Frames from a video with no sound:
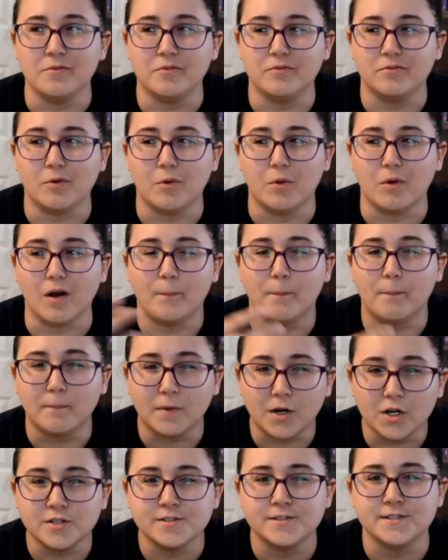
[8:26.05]
for
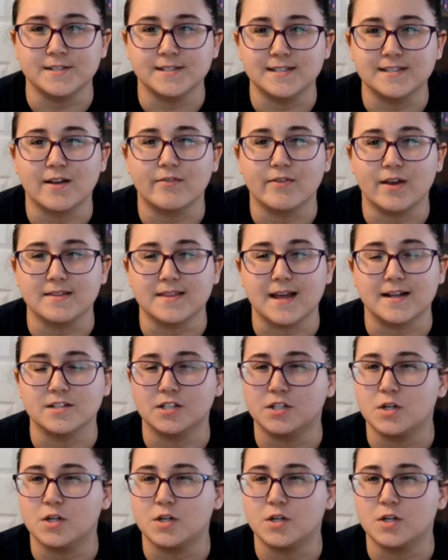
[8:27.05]
merch and stuff like that to